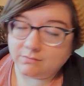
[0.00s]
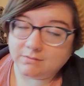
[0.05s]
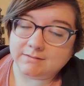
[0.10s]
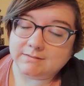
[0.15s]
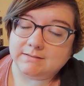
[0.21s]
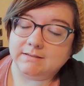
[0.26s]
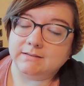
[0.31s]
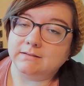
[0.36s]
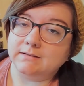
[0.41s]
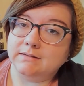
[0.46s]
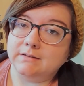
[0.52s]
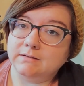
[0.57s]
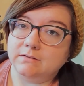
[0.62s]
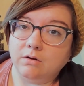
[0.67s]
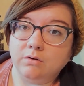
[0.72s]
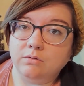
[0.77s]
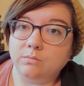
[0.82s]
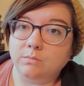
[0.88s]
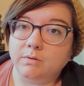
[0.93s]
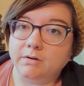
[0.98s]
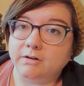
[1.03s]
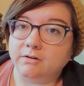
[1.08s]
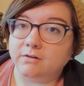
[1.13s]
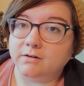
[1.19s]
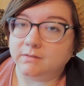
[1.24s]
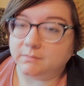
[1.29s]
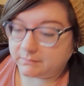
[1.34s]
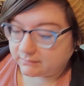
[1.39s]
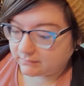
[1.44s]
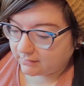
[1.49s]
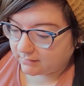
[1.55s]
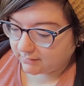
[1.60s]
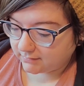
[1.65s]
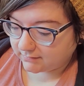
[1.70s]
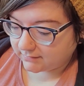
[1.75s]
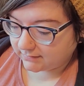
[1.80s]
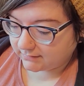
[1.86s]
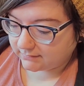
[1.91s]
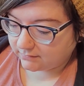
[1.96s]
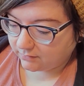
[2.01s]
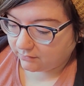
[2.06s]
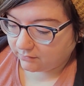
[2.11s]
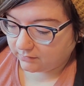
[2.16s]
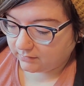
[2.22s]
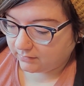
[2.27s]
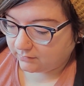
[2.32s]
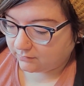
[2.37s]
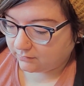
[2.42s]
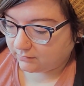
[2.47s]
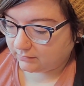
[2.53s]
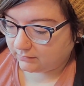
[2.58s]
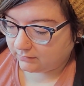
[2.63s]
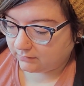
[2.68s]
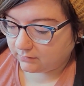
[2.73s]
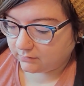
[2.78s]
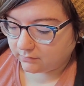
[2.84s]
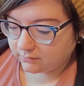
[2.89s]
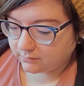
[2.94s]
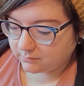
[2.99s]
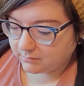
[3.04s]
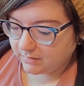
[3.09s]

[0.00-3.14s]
distinctly don't want a Christmas card. That's totally cool too.